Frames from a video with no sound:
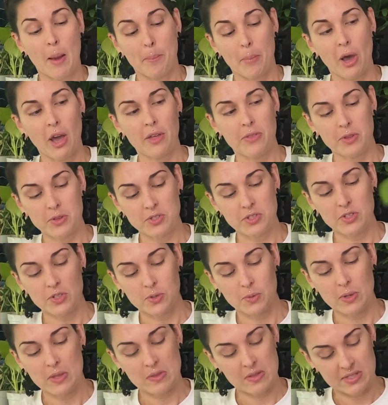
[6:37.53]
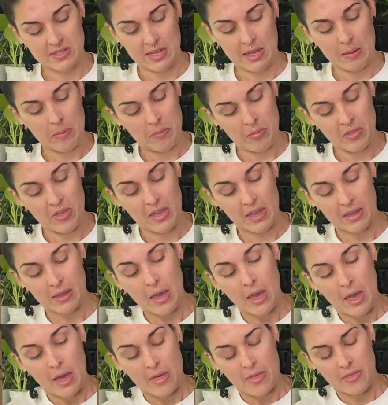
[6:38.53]
Pothos are doing the same thing.
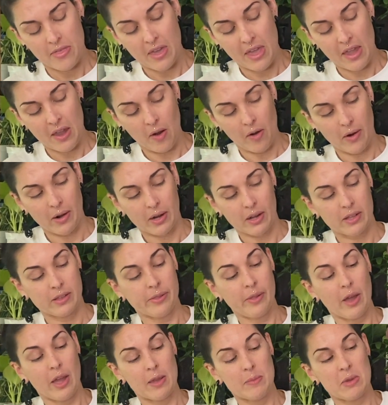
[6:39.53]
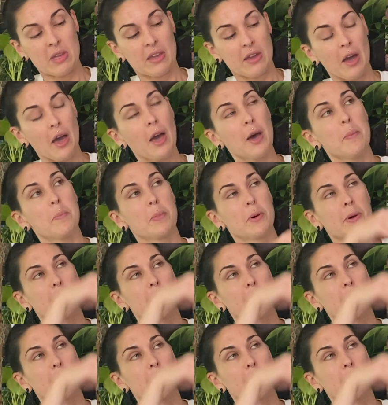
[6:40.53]
They are climbing up